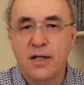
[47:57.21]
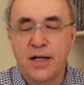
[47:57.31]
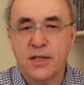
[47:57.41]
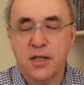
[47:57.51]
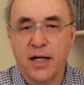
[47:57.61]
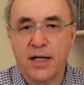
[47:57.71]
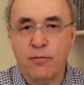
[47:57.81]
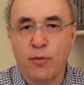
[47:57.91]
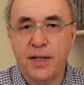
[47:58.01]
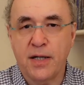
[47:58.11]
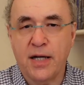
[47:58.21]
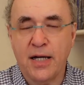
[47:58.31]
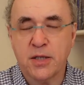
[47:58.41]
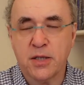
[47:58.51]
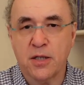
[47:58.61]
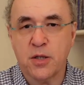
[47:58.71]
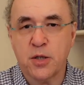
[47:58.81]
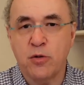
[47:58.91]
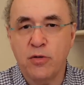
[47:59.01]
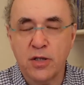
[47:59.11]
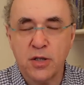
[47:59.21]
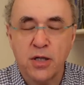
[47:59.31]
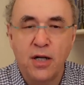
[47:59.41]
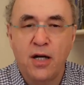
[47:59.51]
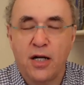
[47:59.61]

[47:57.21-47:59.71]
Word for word: it's like it will be the case that as soon as